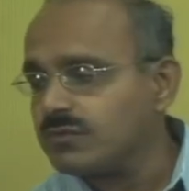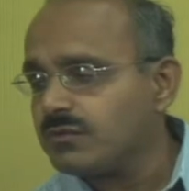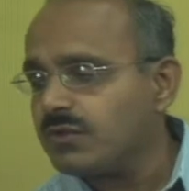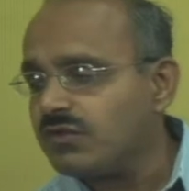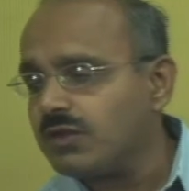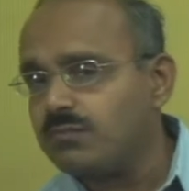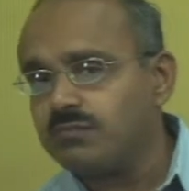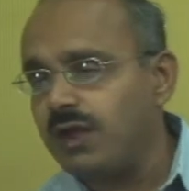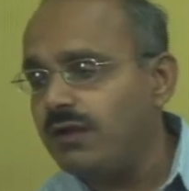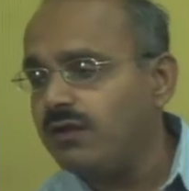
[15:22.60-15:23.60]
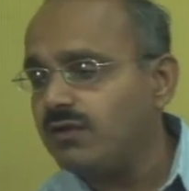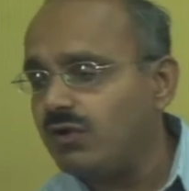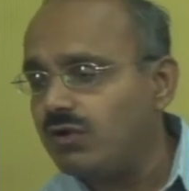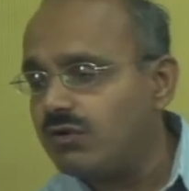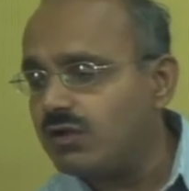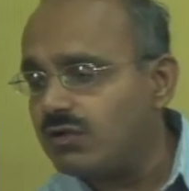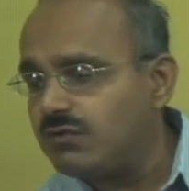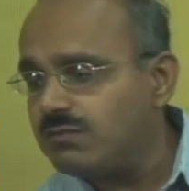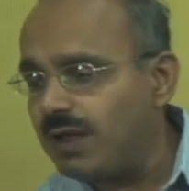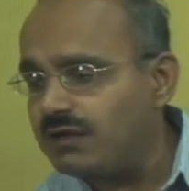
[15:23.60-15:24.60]
skip that or we
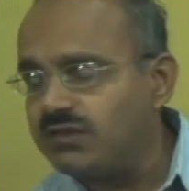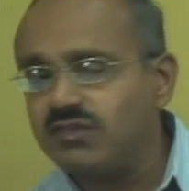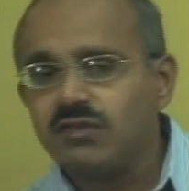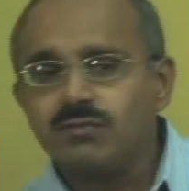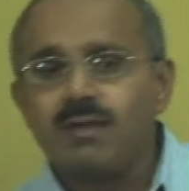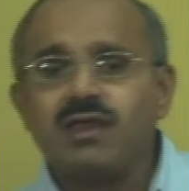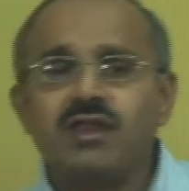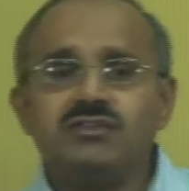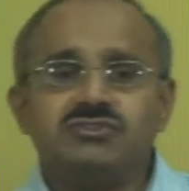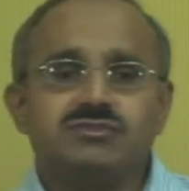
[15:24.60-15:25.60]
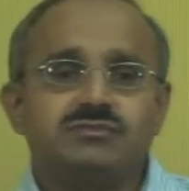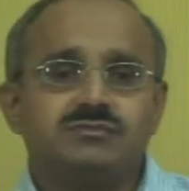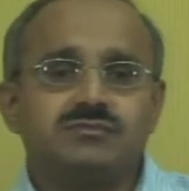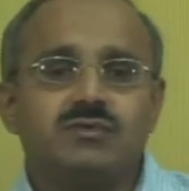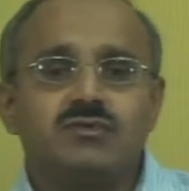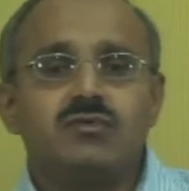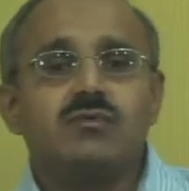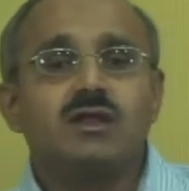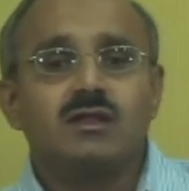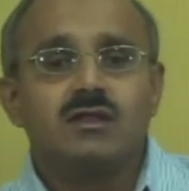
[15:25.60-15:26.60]
mark this as a back edge. So,
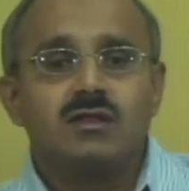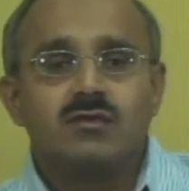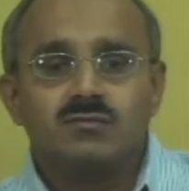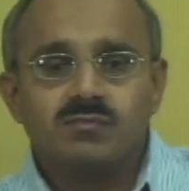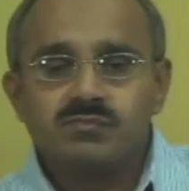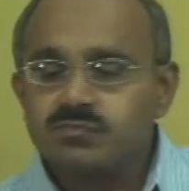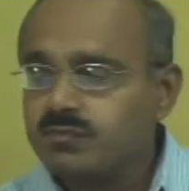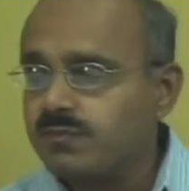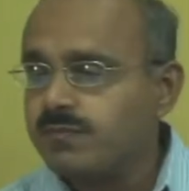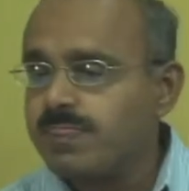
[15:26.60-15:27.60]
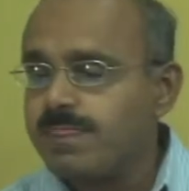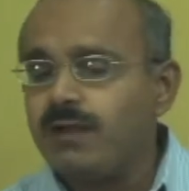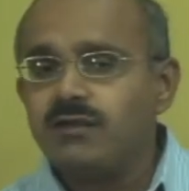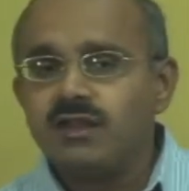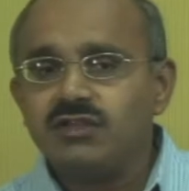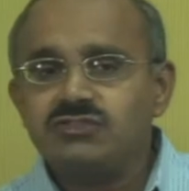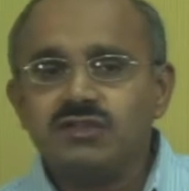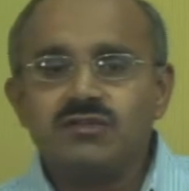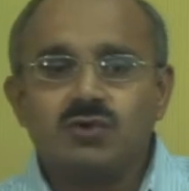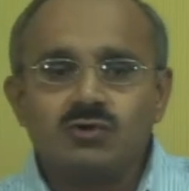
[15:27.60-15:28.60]
that edge
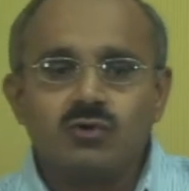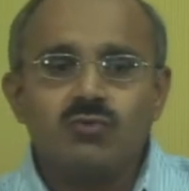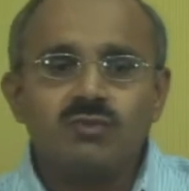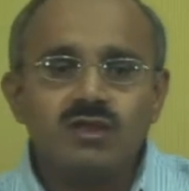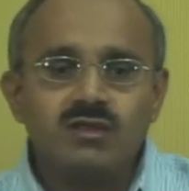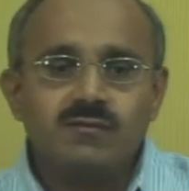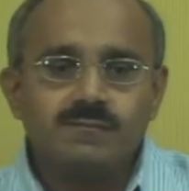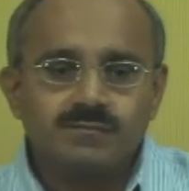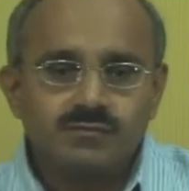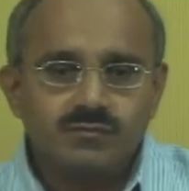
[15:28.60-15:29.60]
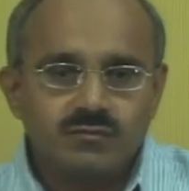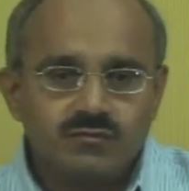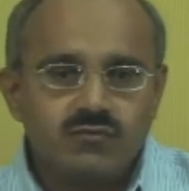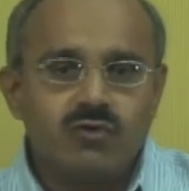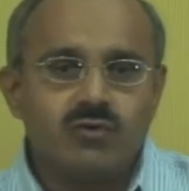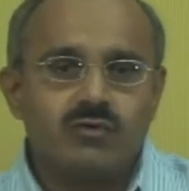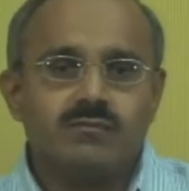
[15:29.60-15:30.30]
is not going to be followed,